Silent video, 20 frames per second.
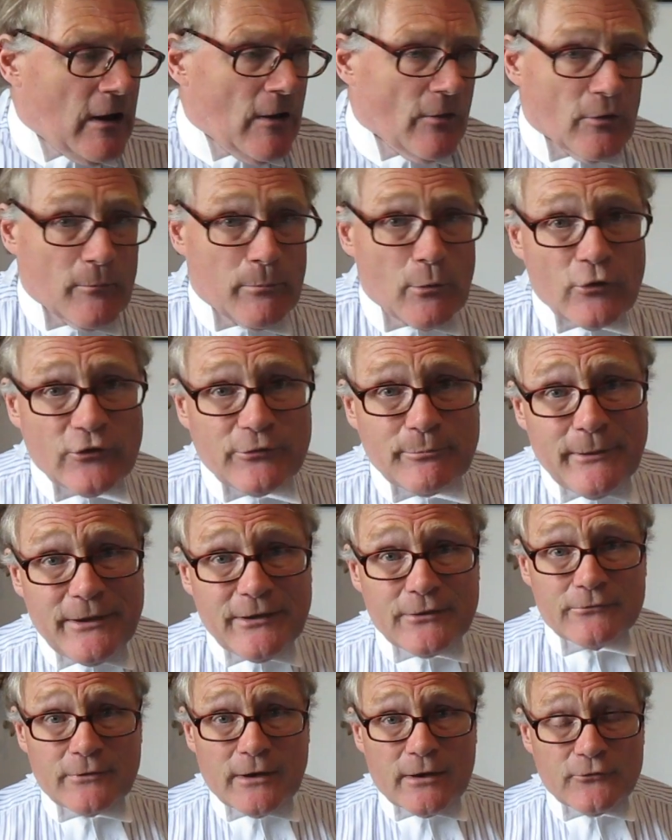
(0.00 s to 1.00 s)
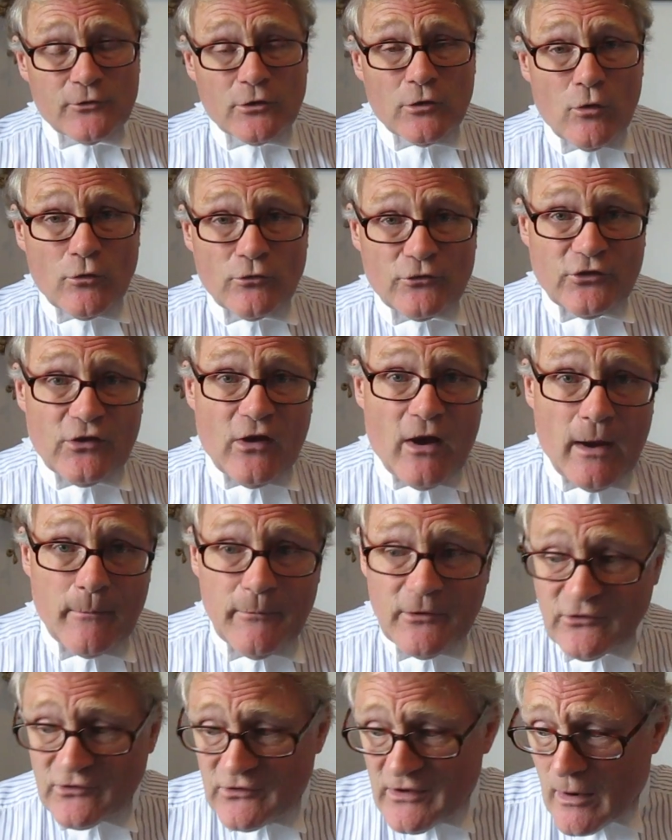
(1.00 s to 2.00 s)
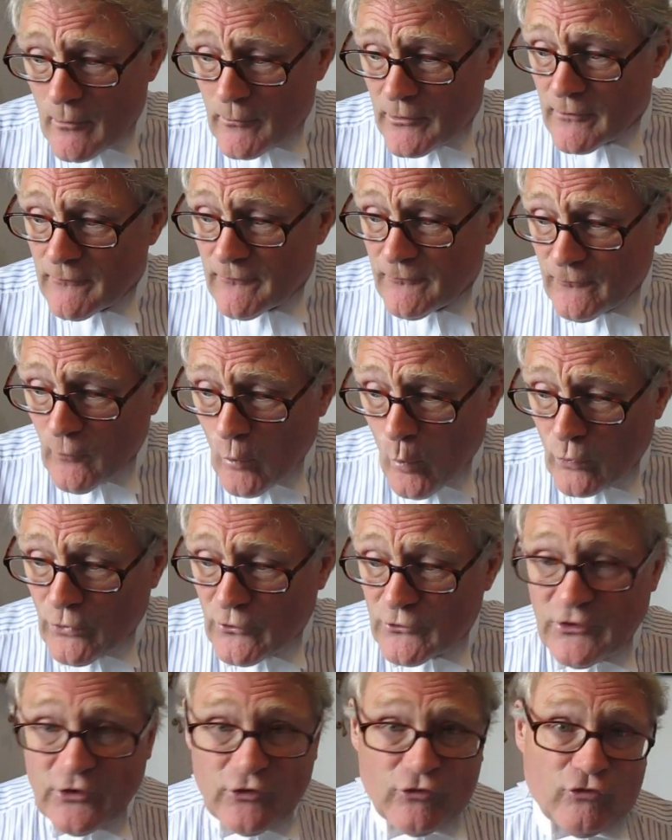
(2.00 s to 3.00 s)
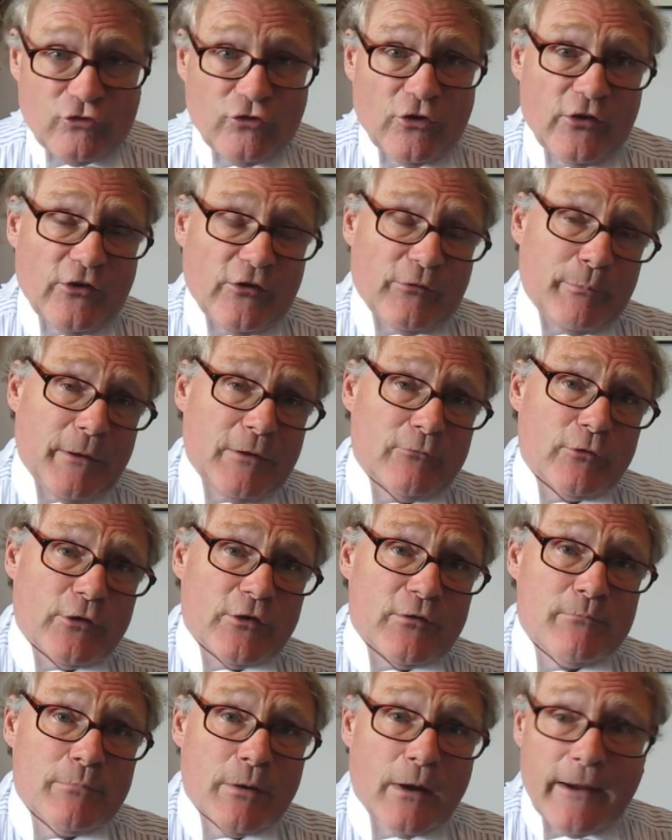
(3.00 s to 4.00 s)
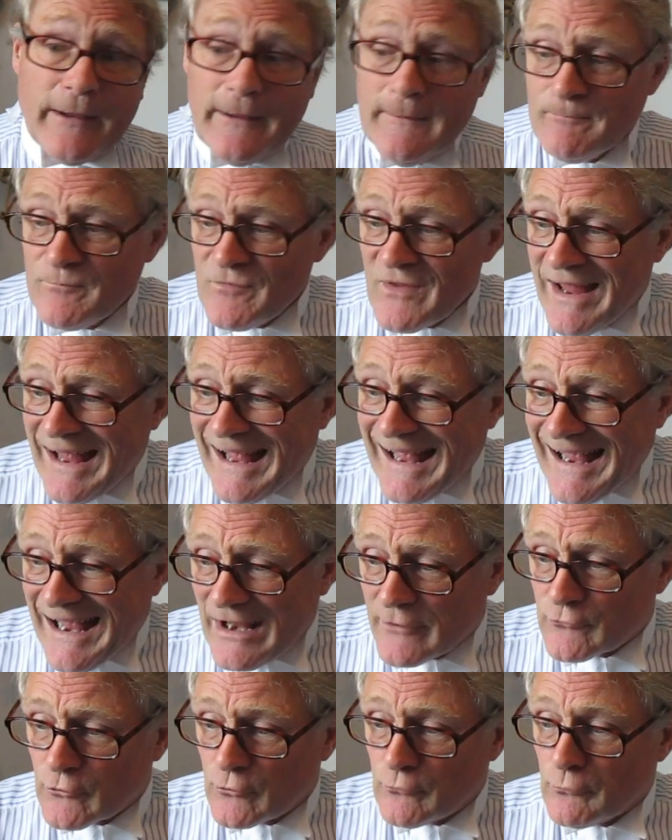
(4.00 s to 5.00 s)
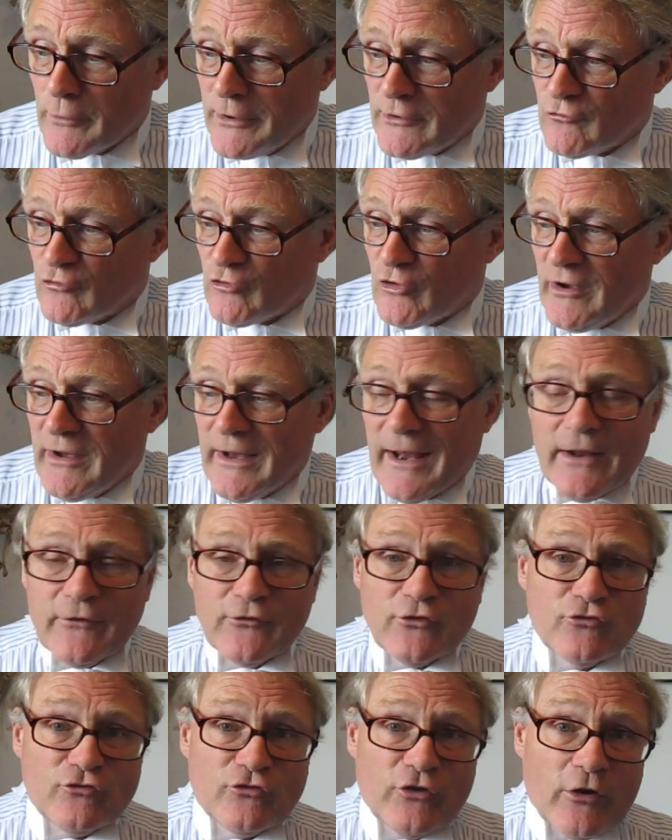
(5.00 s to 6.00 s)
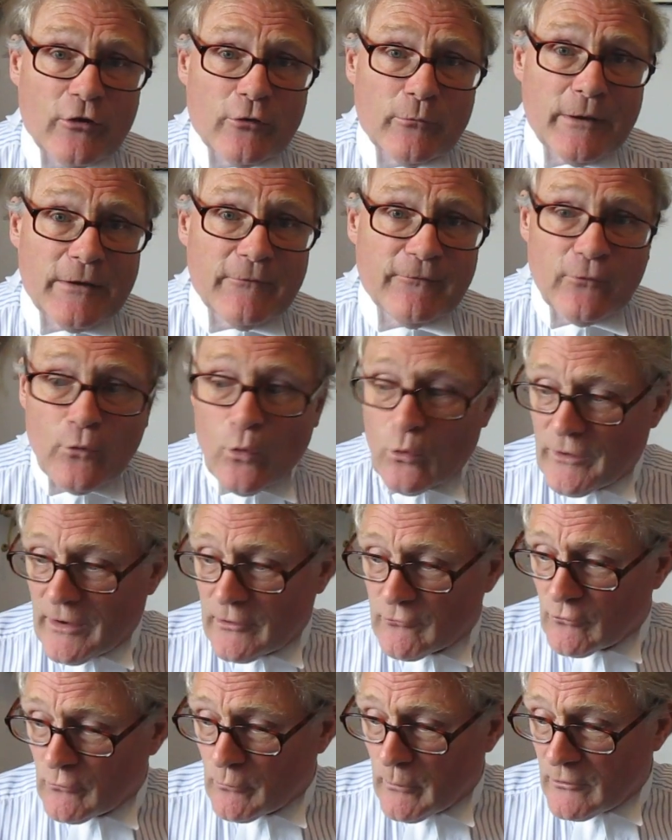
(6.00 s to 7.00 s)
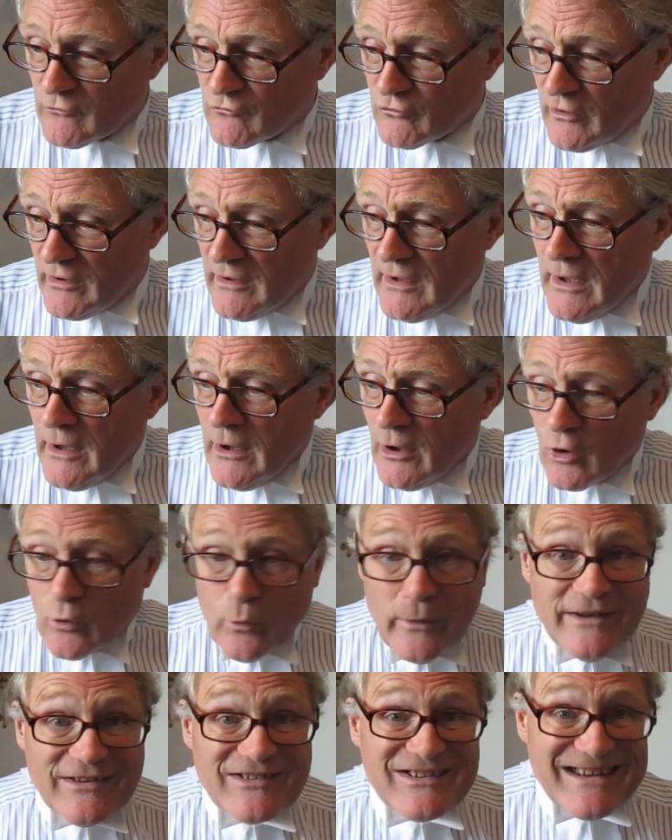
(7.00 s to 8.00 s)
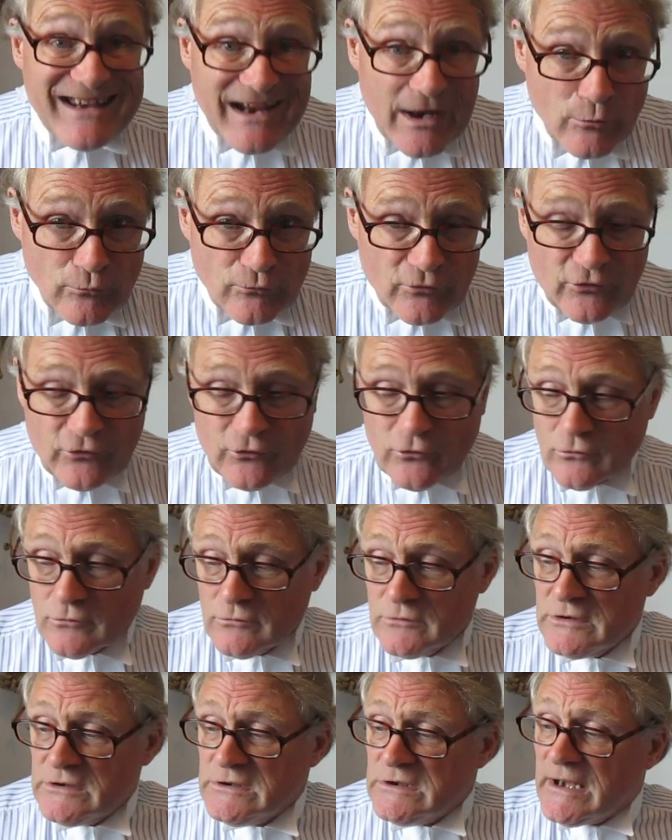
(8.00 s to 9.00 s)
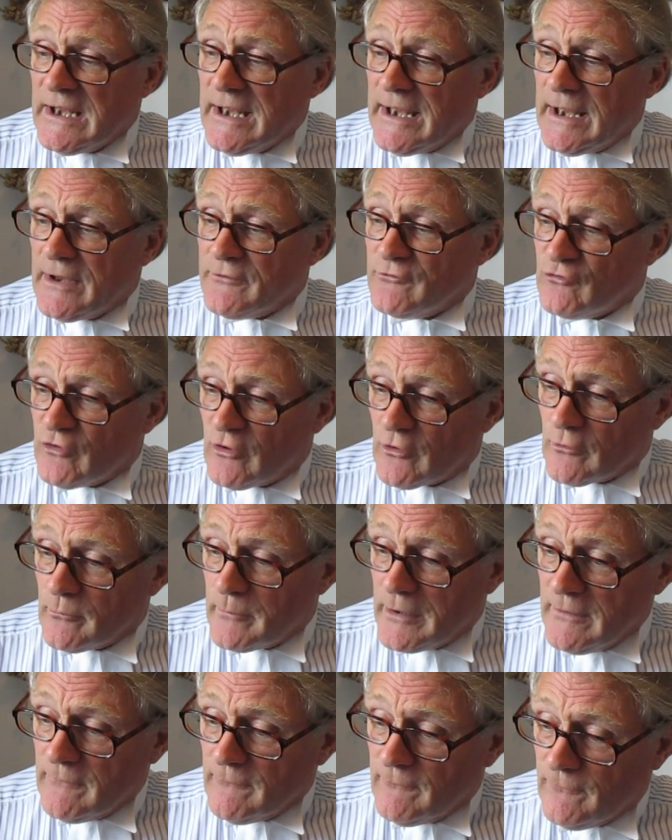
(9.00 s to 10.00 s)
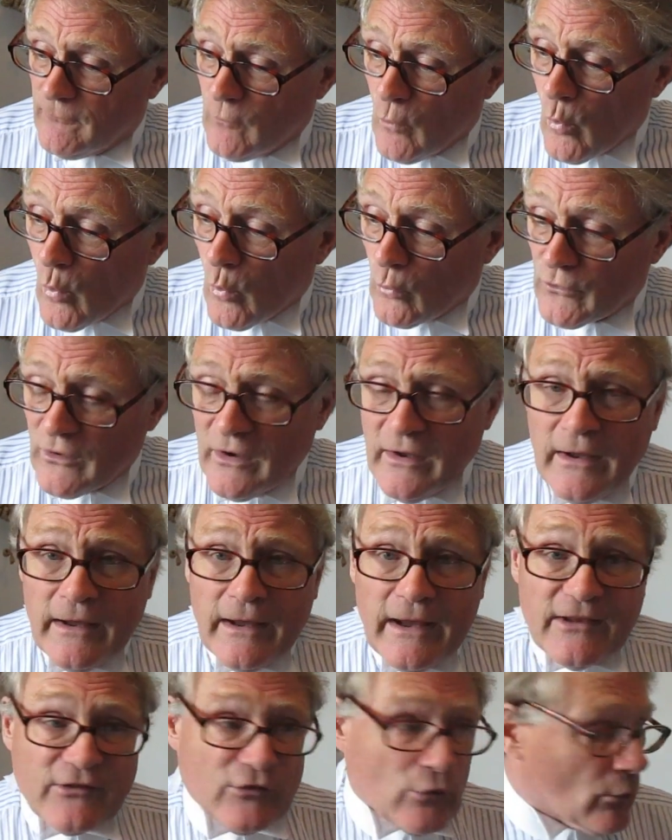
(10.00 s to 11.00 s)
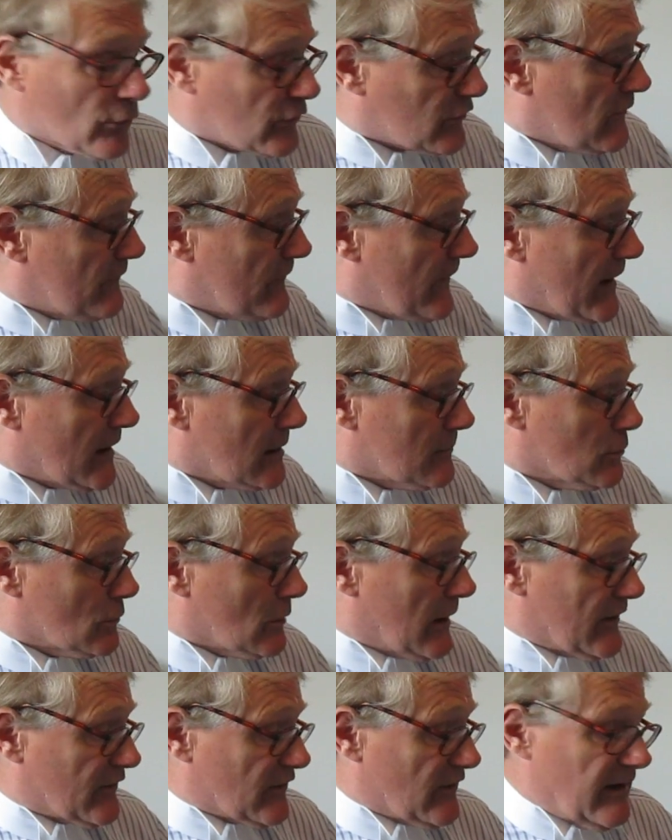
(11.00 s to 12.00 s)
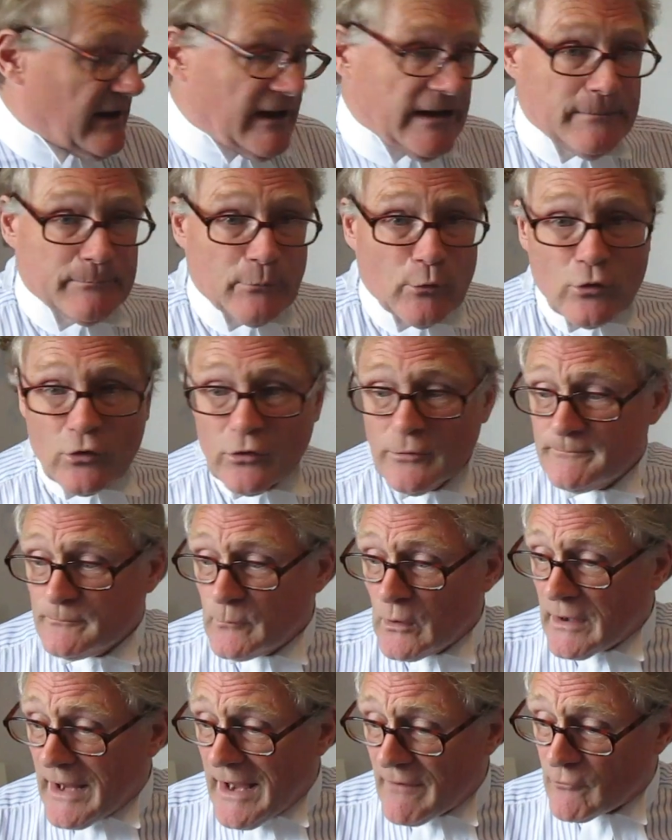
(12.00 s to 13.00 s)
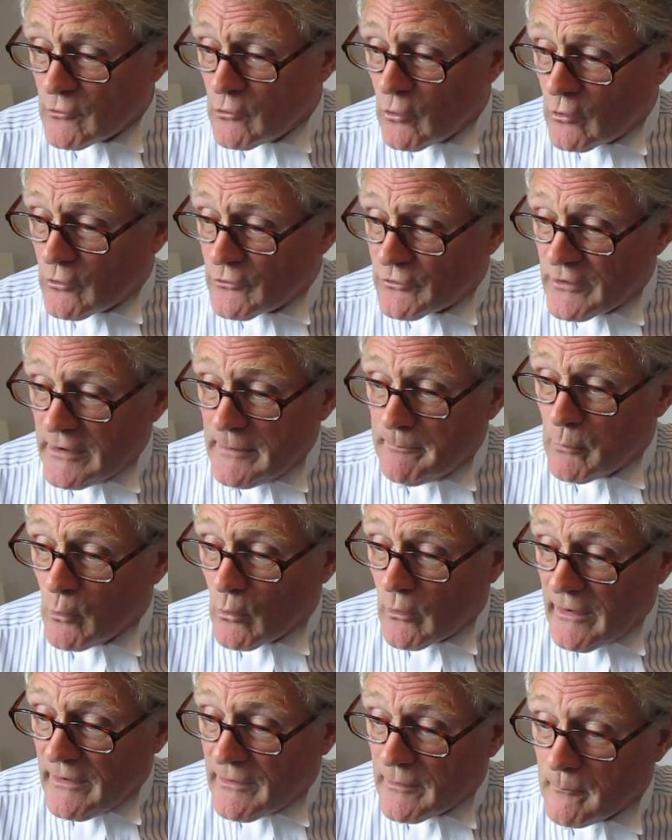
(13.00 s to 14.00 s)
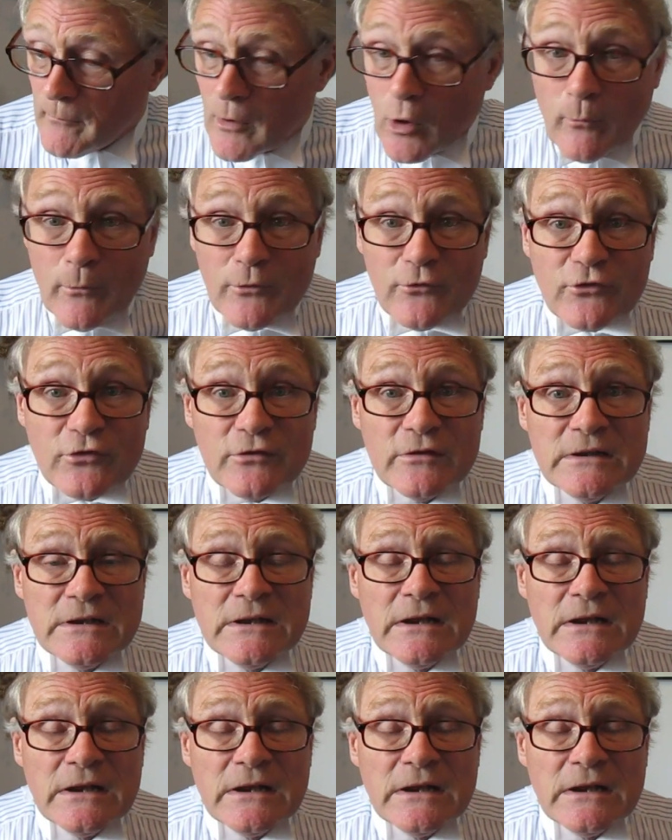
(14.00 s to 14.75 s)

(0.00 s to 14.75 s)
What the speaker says: The book's been around a long time. It's now in a fourth edition and it's been written by Andrew Ritchie and Jeremy Ford. Andrew Ritchie, Queen's Counsel, and Jeremy Ford. It's also available as an e-book. We'll have a look at the book in a moment.